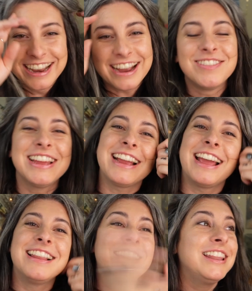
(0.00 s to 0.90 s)
I'm like,
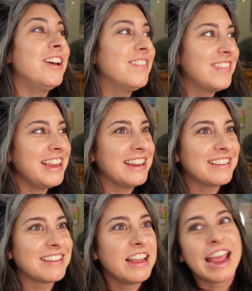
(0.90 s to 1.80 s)
I love
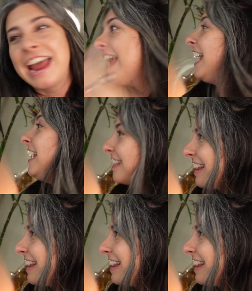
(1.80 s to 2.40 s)
this, hate